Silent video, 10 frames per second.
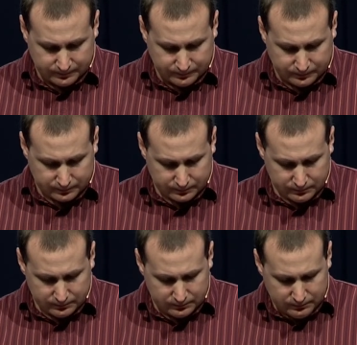
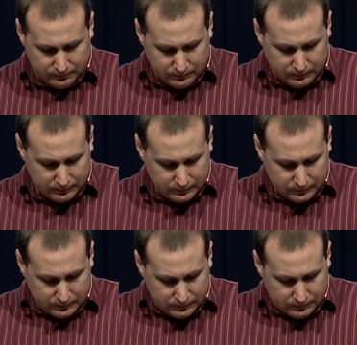
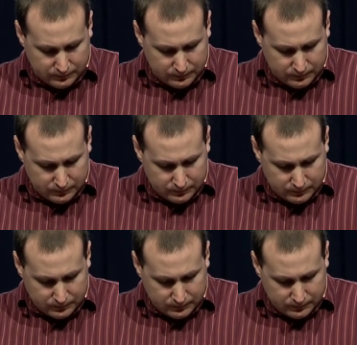No one is speaking in this clip.